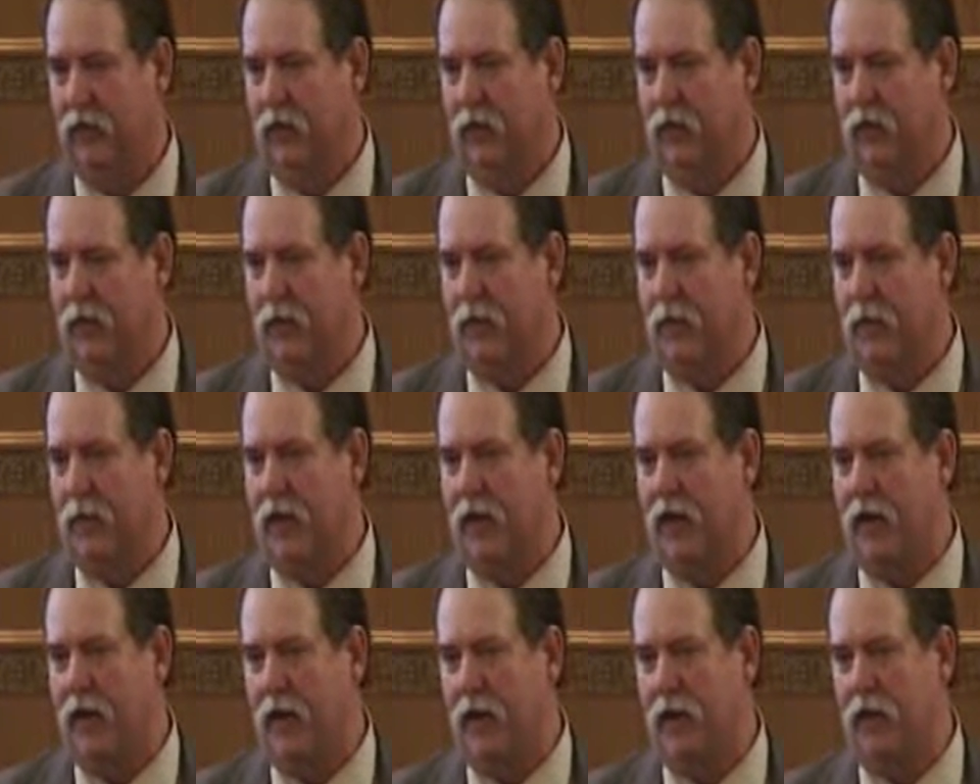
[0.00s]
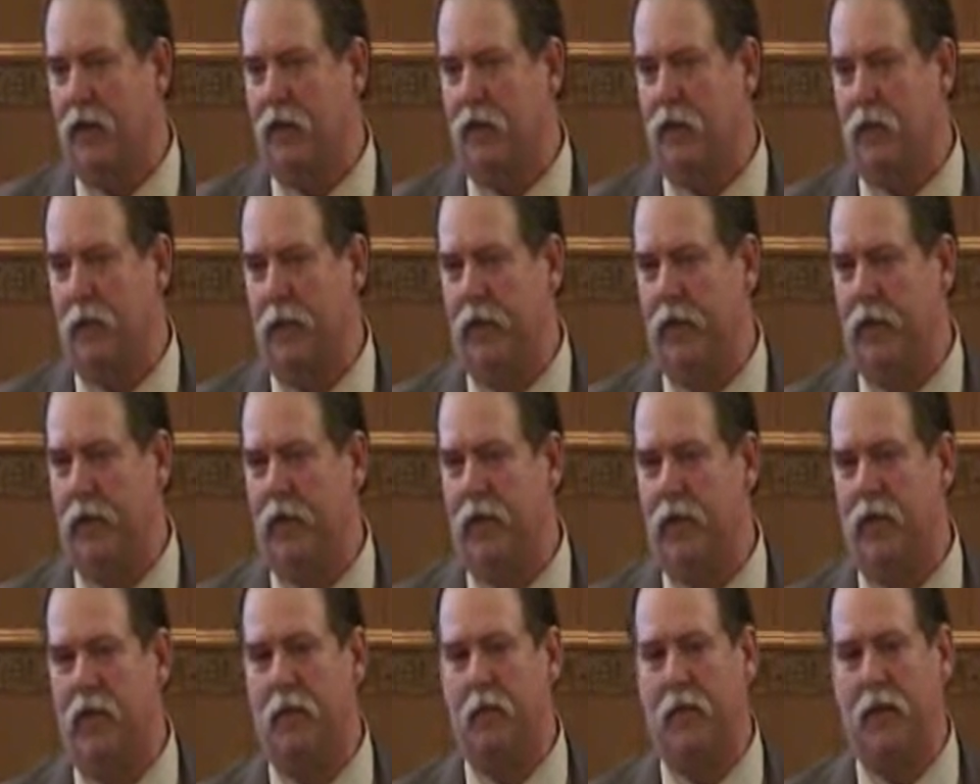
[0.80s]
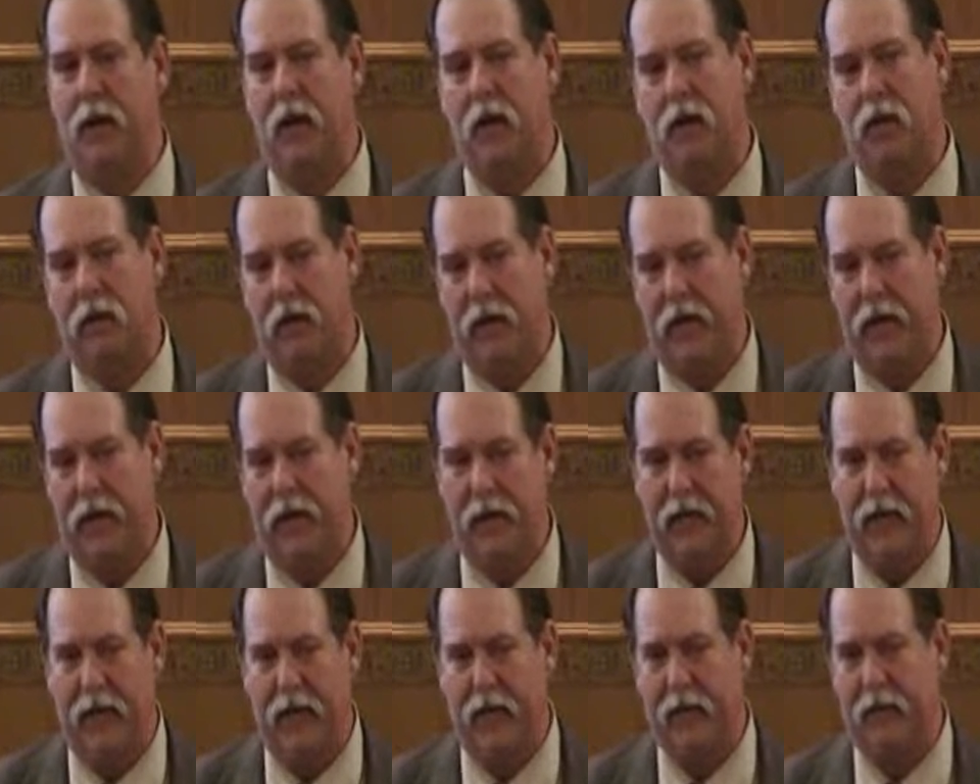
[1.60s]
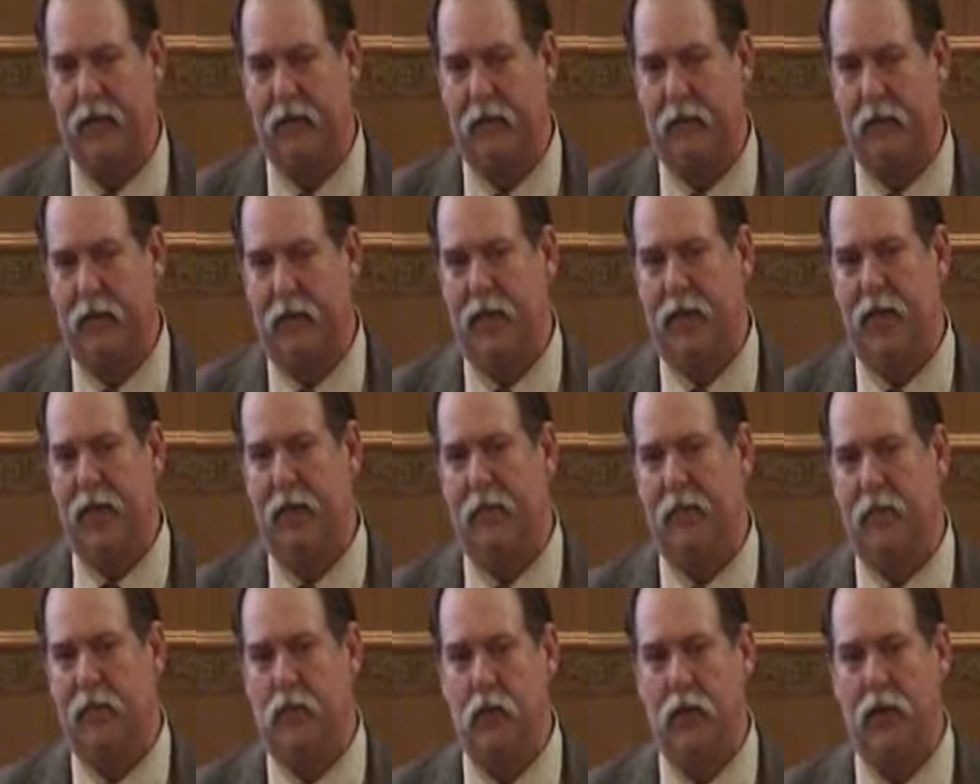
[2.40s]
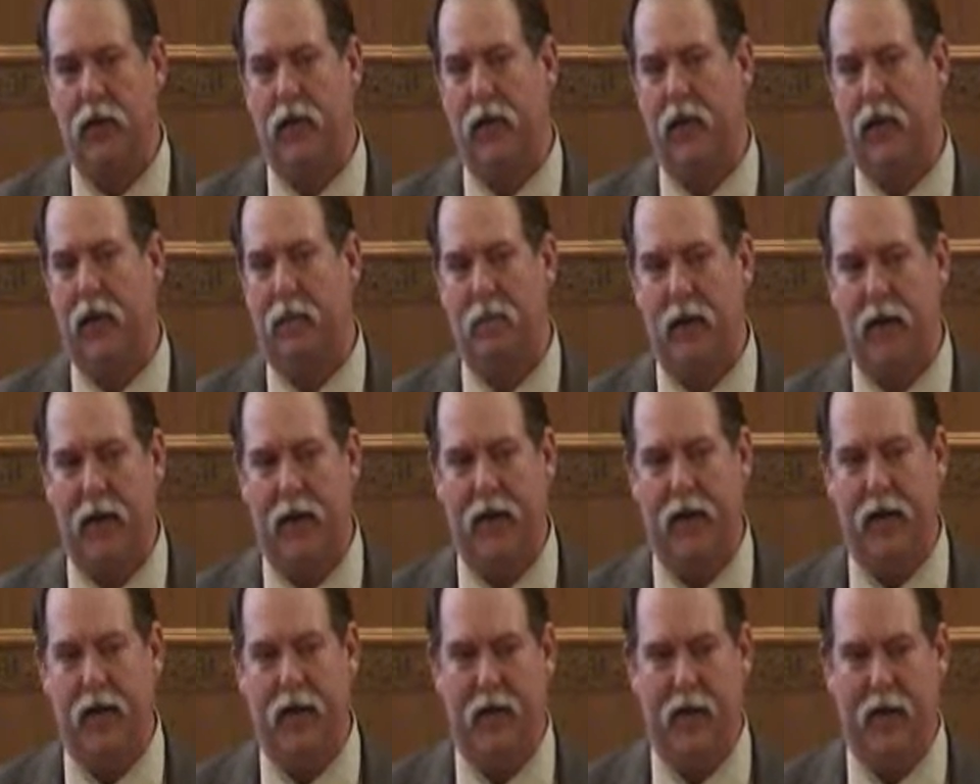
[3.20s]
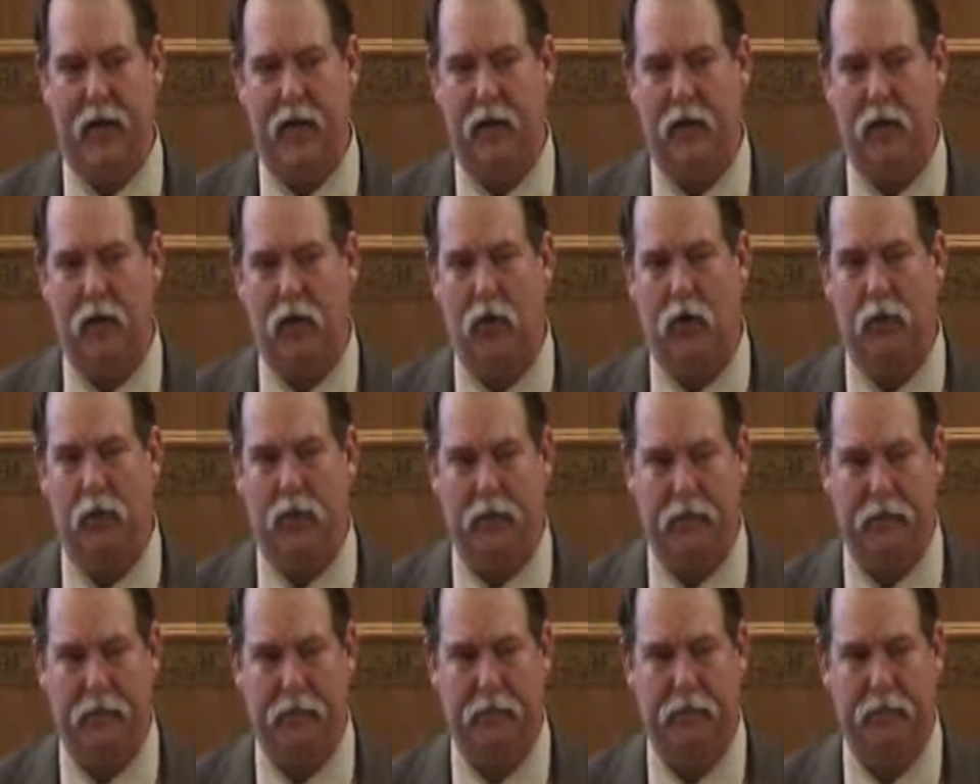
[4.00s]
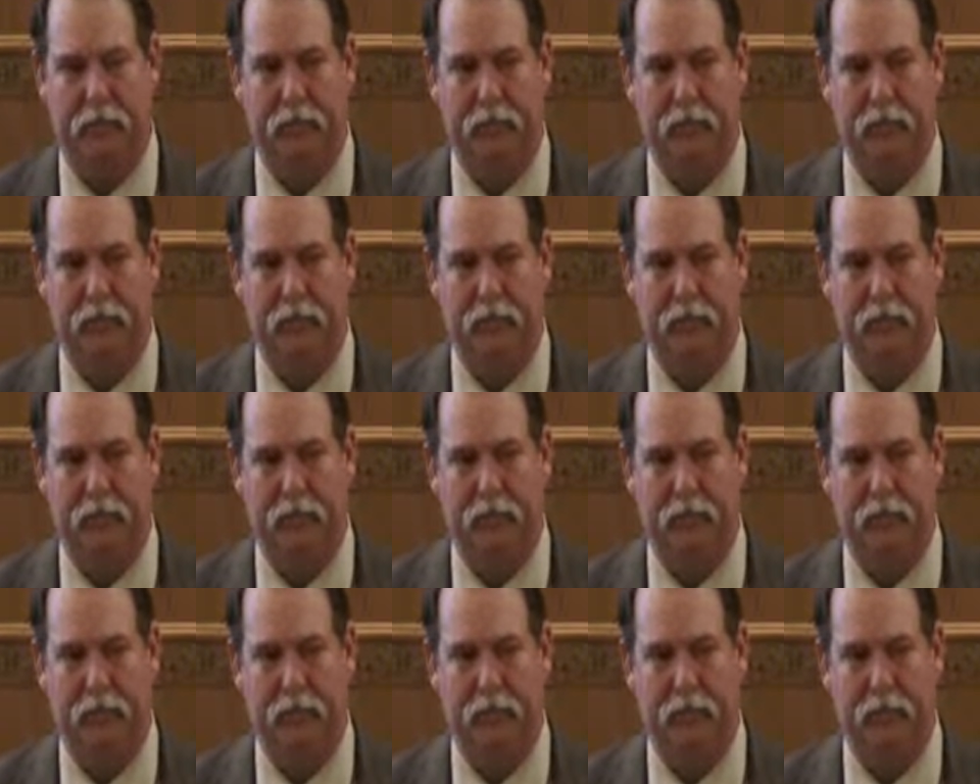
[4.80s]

When we think about eligibility to marry, it has to be between a man and a woman.